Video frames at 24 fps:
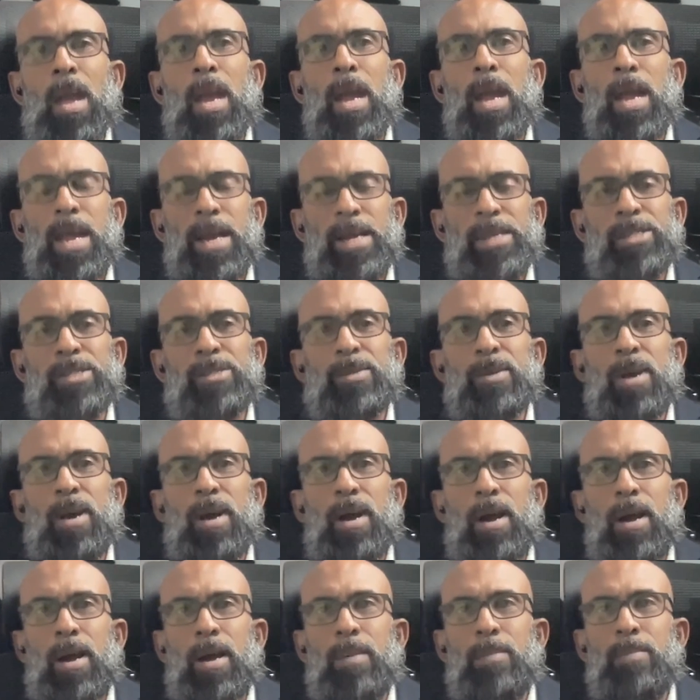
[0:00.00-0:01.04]
Yes,
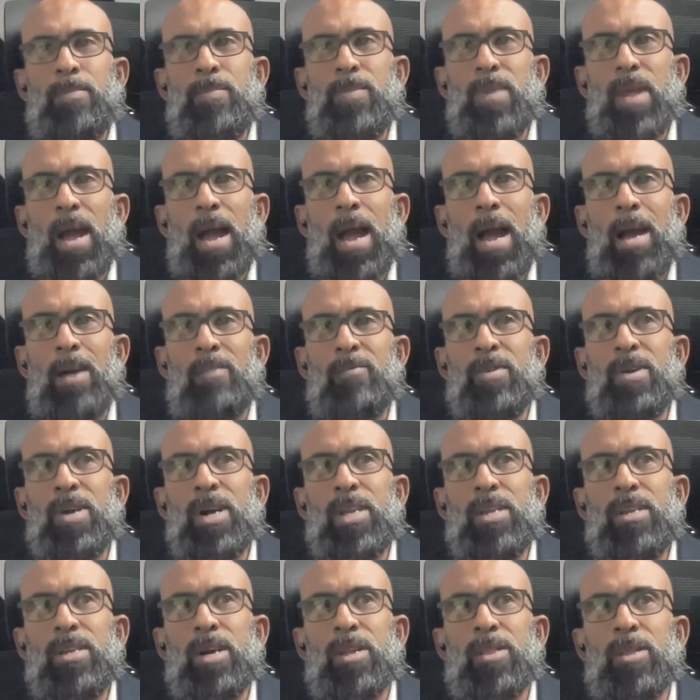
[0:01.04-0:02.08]
having
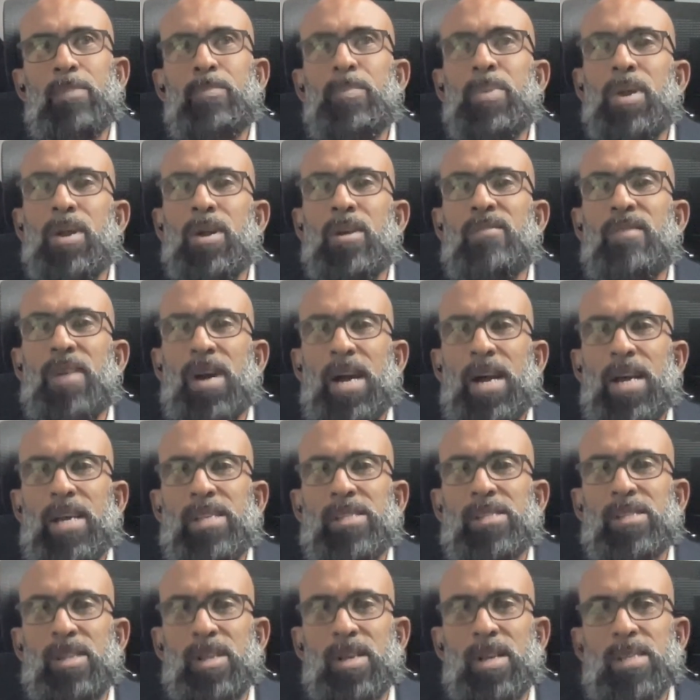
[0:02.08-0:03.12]
another pair of
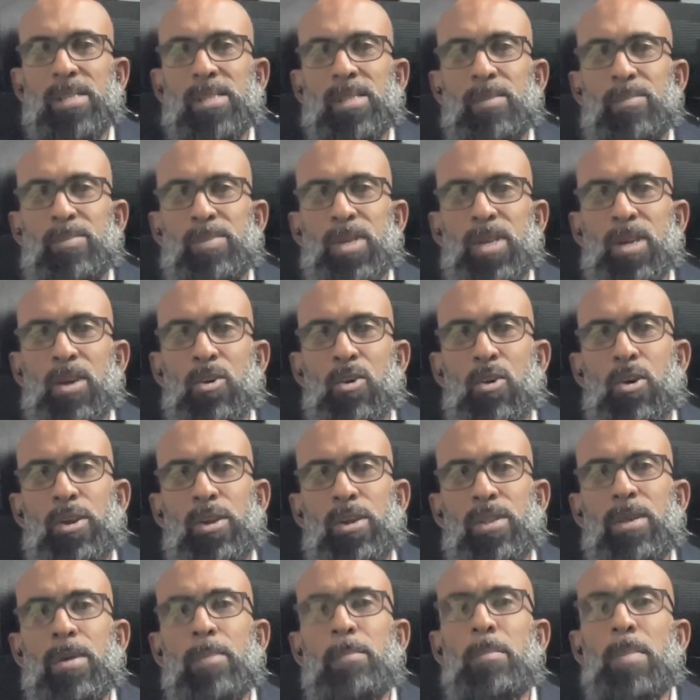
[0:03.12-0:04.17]
eyes look at something or
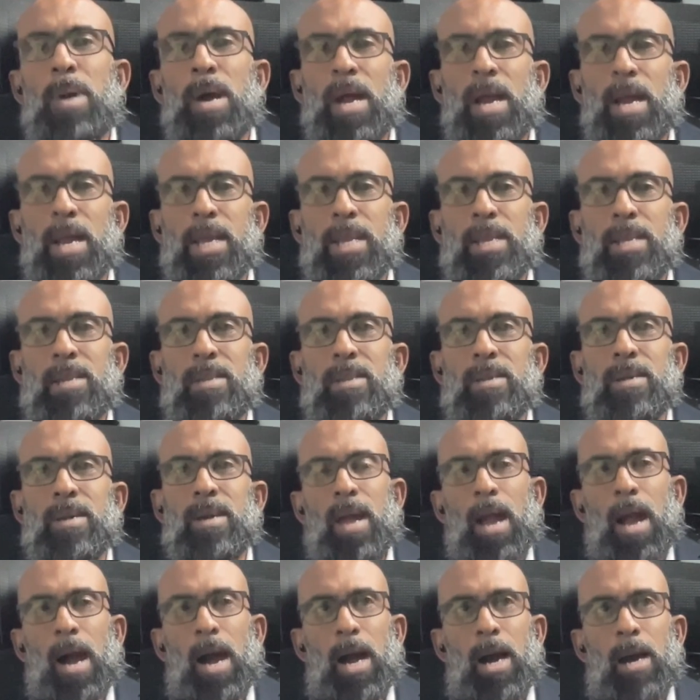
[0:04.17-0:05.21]
another mind
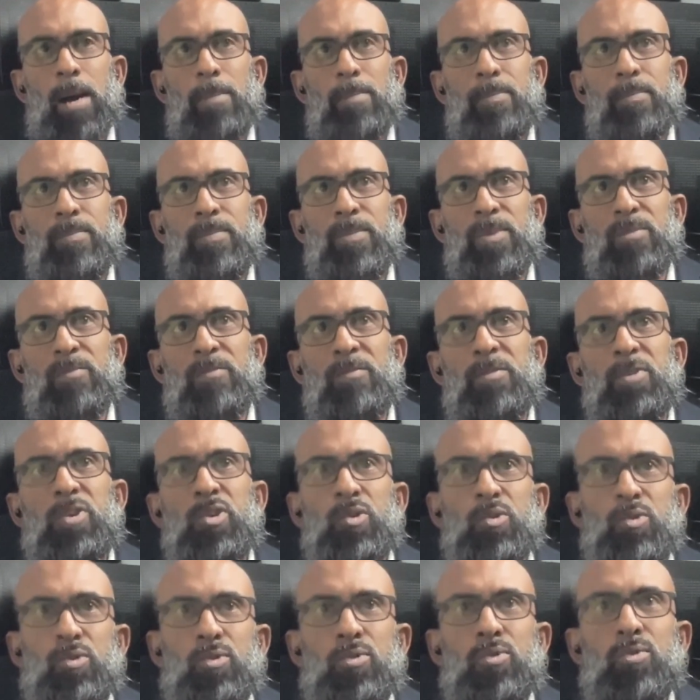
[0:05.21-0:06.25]

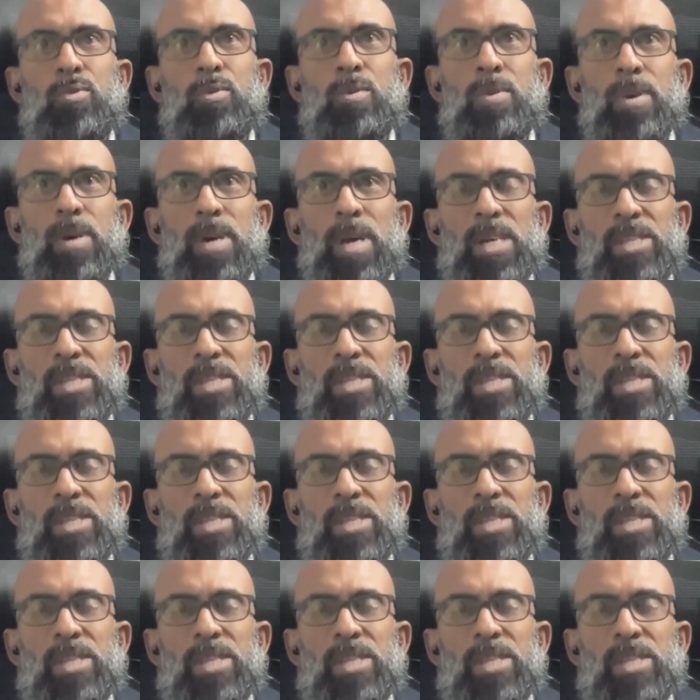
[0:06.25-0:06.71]
view a